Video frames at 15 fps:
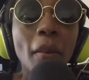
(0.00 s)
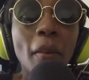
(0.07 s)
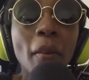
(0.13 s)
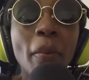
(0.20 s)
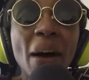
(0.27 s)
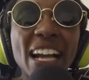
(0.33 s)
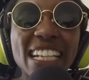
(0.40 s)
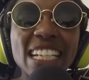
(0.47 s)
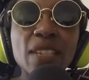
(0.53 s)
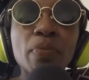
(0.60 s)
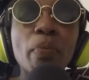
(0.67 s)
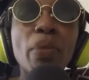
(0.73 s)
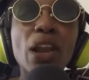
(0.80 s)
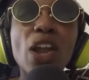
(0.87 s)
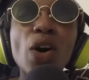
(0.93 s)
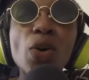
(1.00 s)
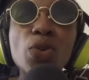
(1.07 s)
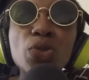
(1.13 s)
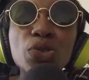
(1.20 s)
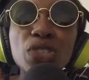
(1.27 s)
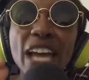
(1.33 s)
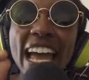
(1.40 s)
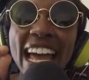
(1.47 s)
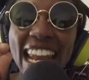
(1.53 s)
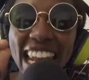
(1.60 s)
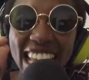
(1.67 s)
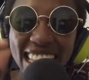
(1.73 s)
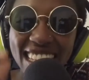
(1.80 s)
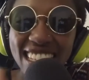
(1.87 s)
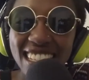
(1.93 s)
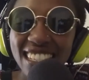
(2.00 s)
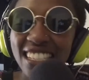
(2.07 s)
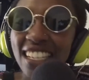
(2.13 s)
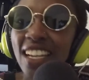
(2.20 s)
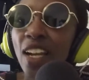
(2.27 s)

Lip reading: But it blows air like this.